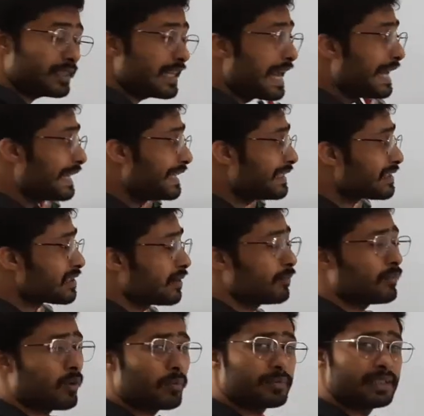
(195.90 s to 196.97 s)
and in some
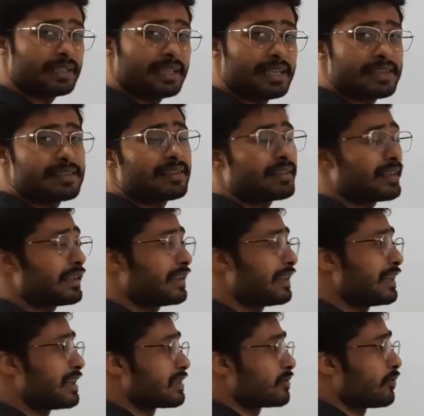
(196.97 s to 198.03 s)
of the desert
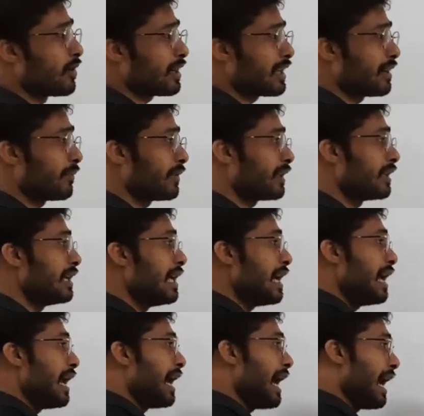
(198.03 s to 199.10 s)
areas what happened,
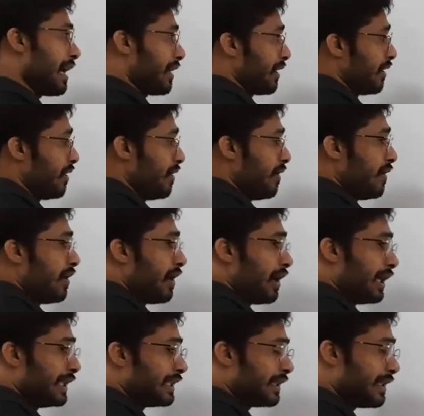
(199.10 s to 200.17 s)

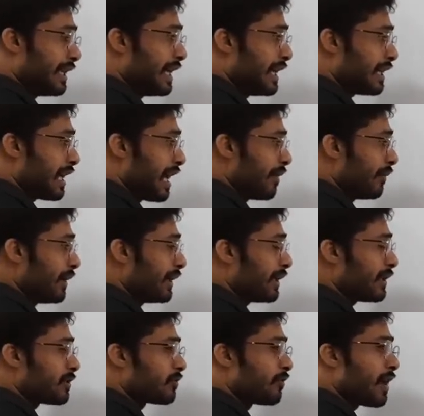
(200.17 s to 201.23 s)
in the daytime it
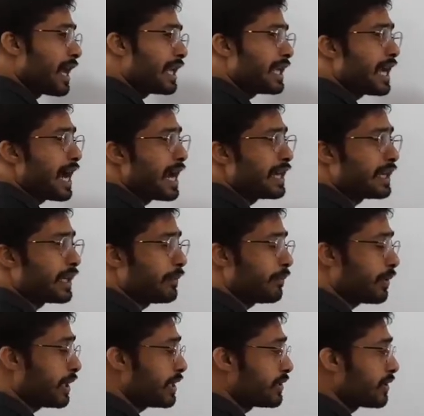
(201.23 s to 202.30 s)
is very high
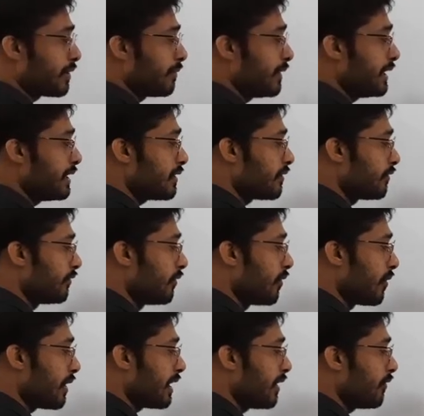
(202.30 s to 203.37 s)
temperature, means
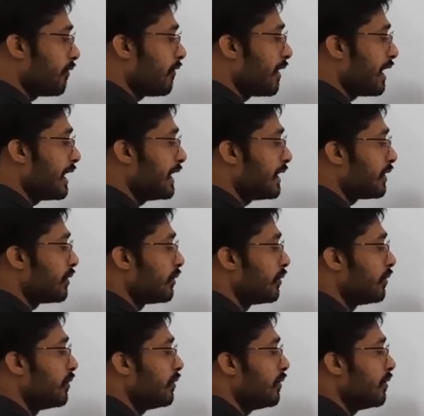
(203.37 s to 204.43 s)
45
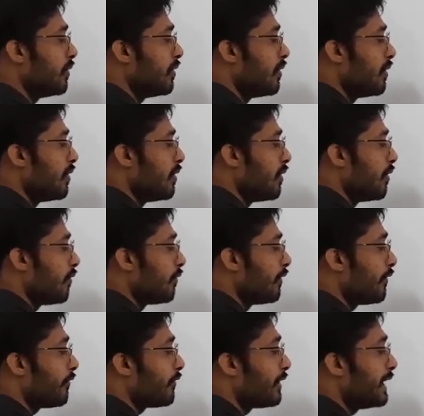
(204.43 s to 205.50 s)
to
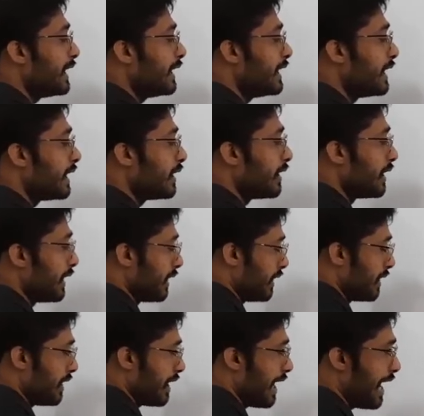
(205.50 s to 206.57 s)
50
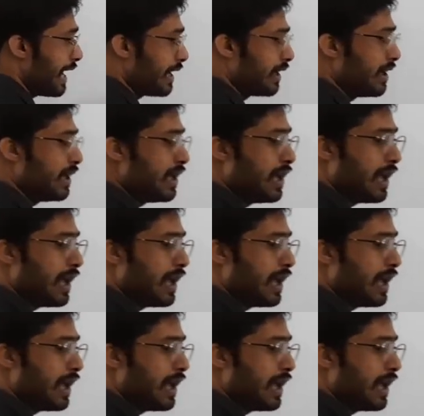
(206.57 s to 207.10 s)
degree, and